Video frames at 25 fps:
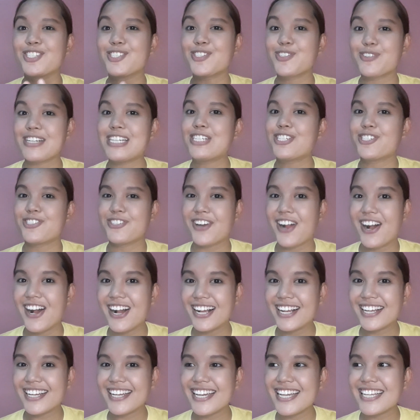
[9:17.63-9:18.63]
tree
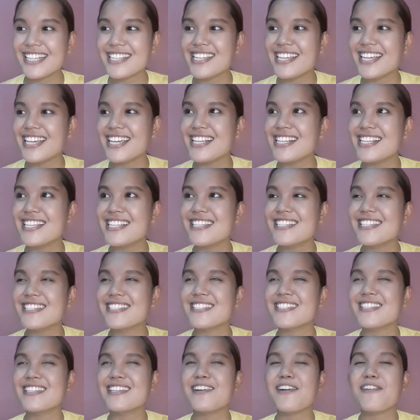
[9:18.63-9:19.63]
trunk. It
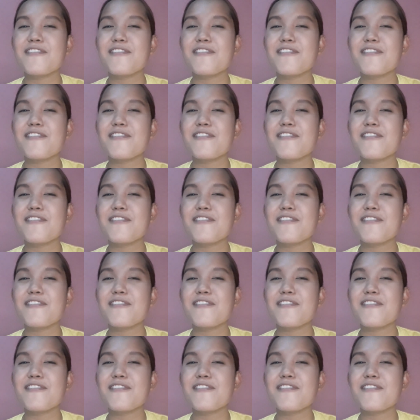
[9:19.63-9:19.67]
is